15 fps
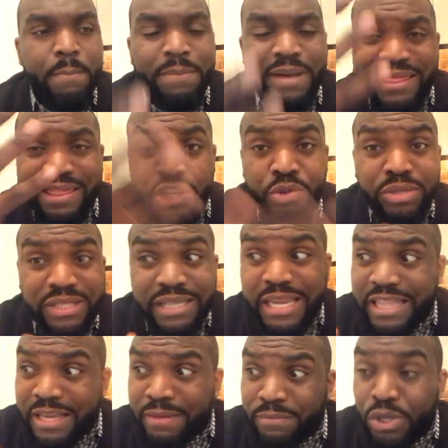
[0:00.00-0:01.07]
But you see
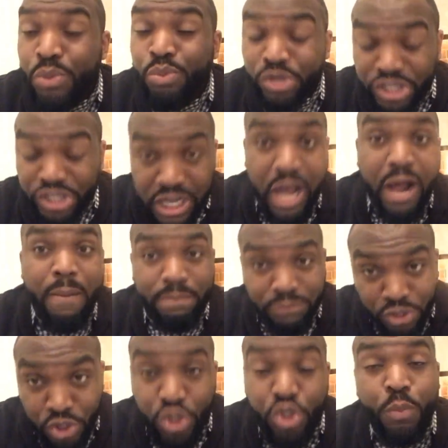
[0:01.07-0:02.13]
them do dumb,
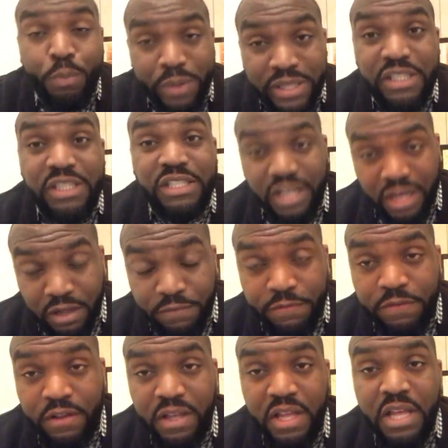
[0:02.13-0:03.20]
stupid
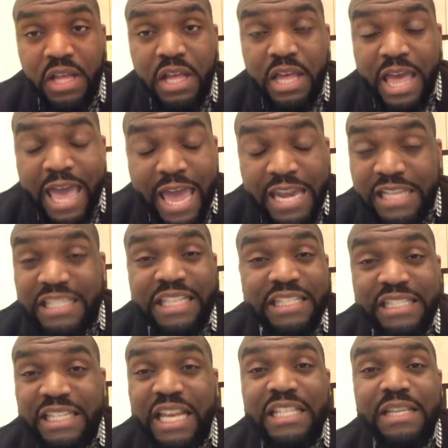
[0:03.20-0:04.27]
stuff, and it
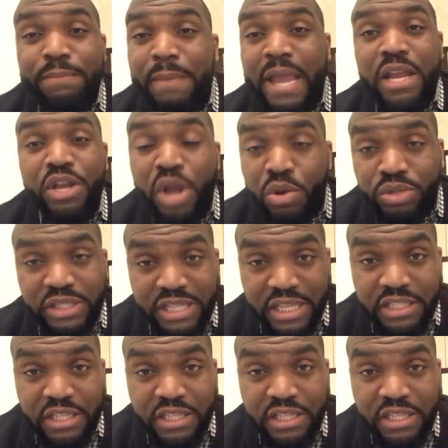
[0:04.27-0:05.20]
just doesn't make no sense.